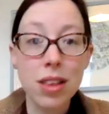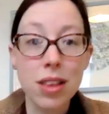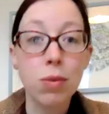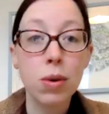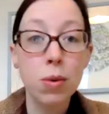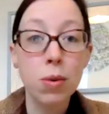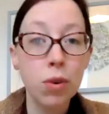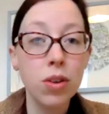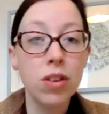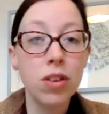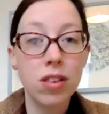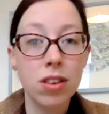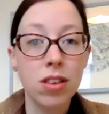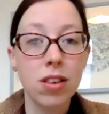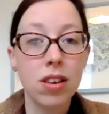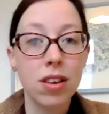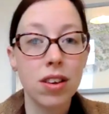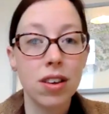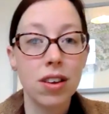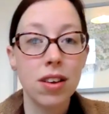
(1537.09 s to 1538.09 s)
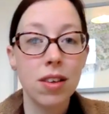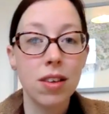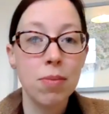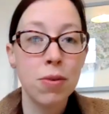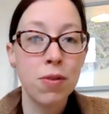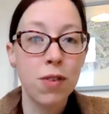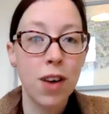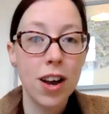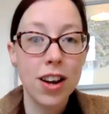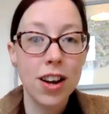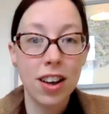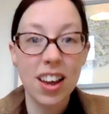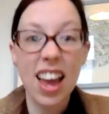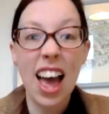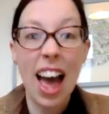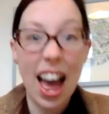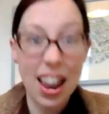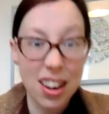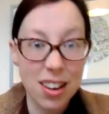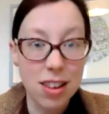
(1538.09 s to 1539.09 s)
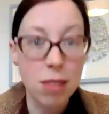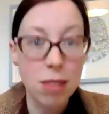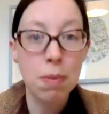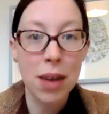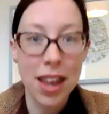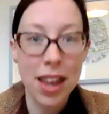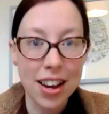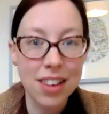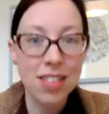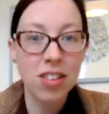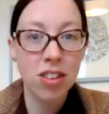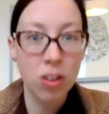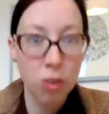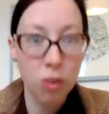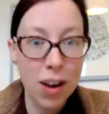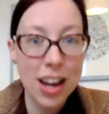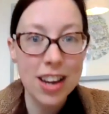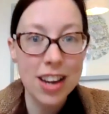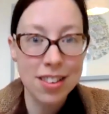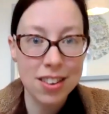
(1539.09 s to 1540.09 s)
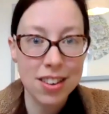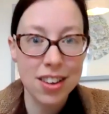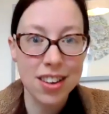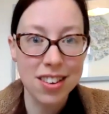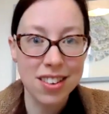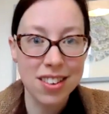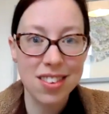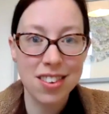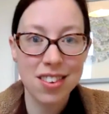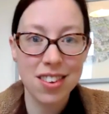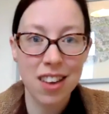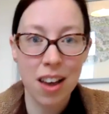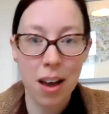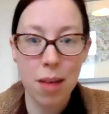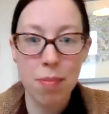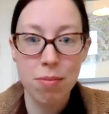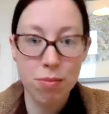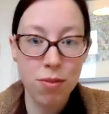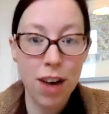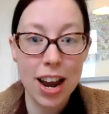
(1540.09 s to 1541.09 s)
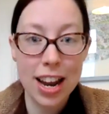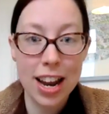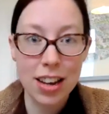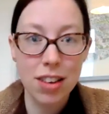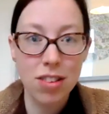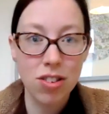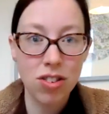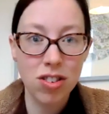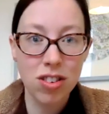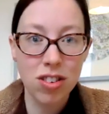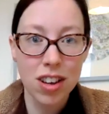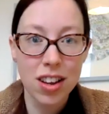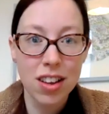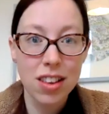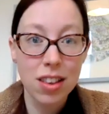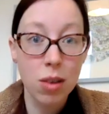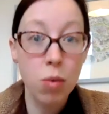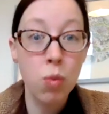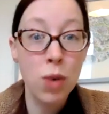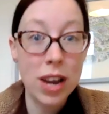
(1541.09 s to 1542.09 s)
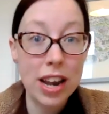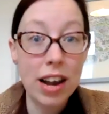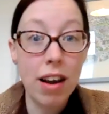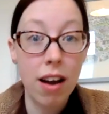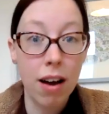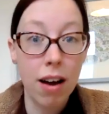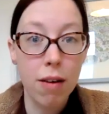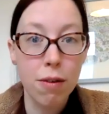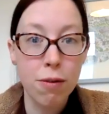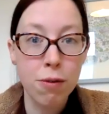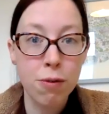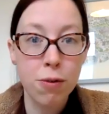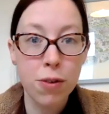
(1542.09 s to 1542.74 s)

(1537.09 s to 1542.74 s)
We want to provide like a hand-picked, curated range that we love.